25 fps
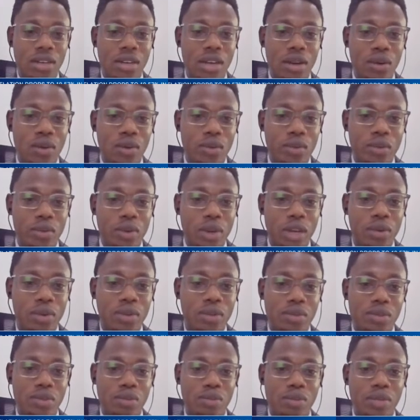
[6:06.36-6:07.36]

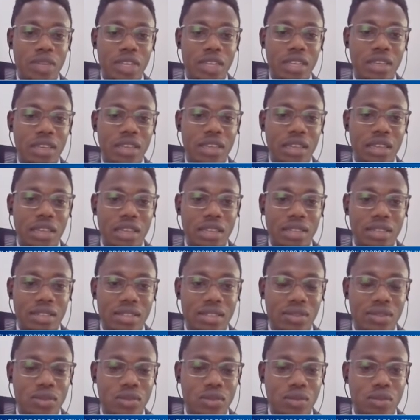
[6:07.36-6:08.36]
would make a
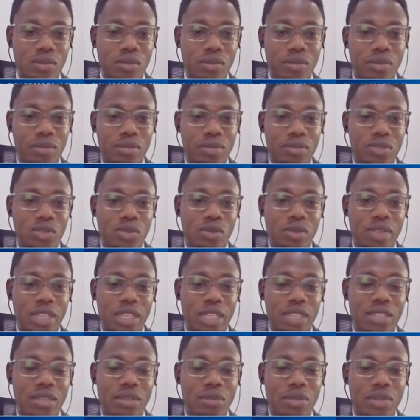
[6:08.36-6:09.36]
guess, by
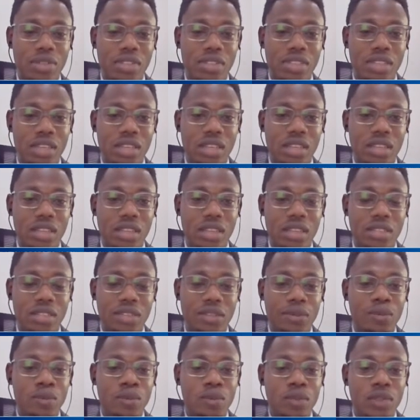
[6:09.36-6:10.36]
simply saying that,
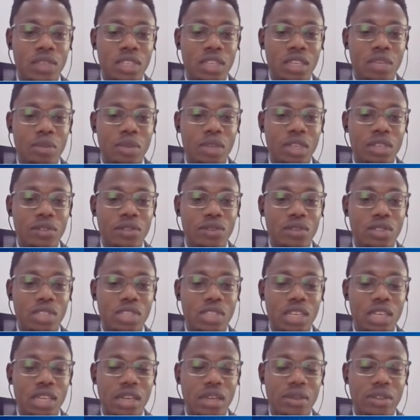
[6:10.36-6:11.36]
if you
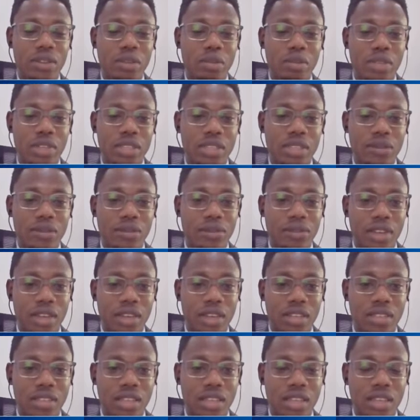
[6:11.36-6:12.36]
take out the base
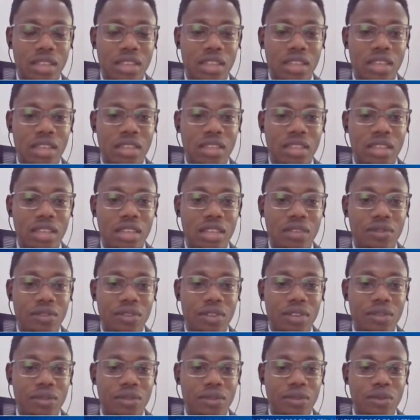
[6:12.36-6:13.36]
effects, I think that if
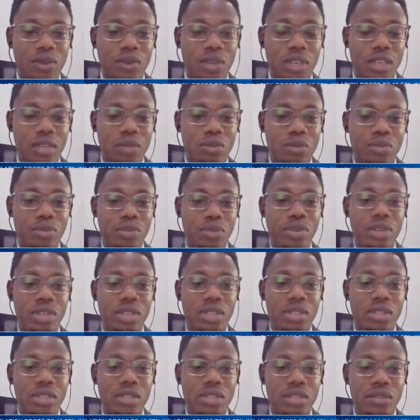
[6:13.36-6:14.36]
we can
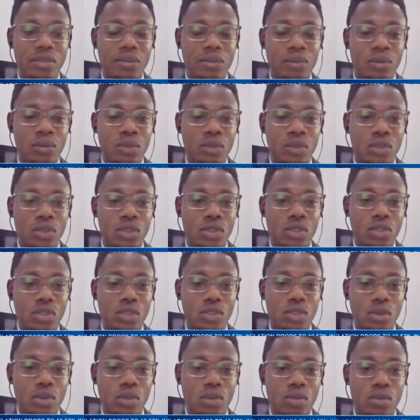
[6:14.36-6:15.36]
print,
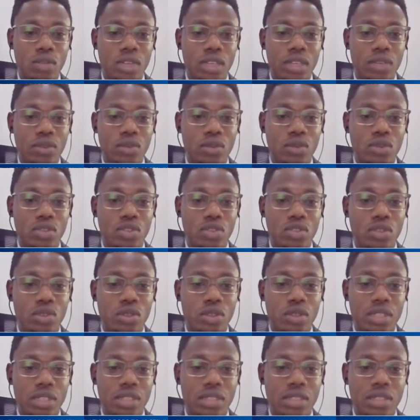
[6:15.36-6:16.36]
a growth
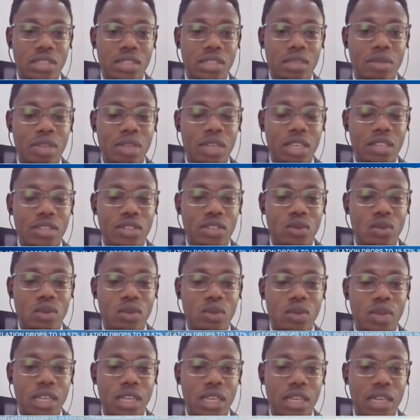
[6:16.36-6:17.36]
rate similar to
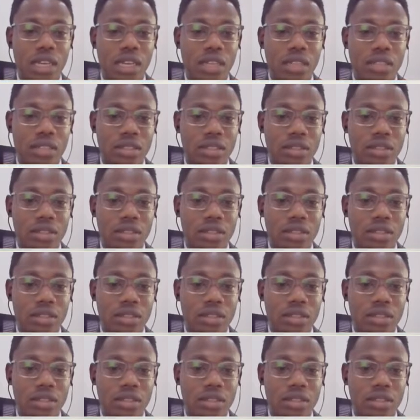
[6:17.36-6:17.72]
what we had,